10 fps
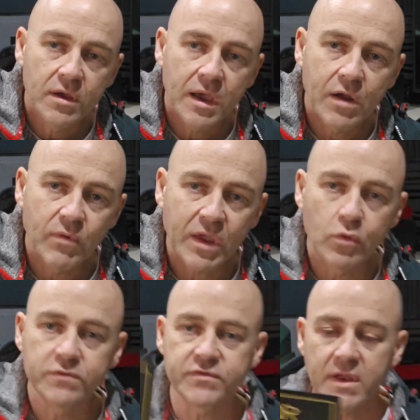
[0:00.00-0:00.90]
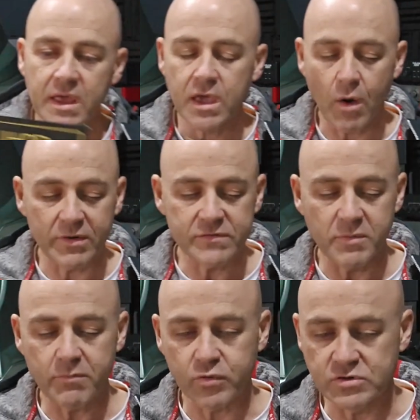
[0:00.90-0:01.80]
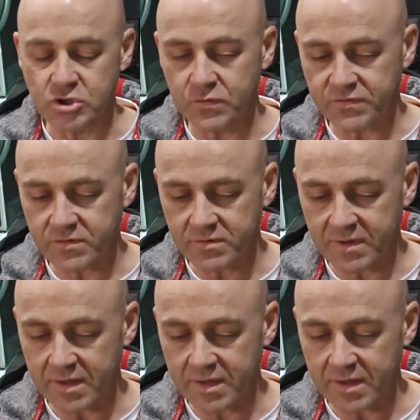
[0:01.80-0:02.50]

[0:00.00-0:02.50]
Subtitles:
records that are going to be produced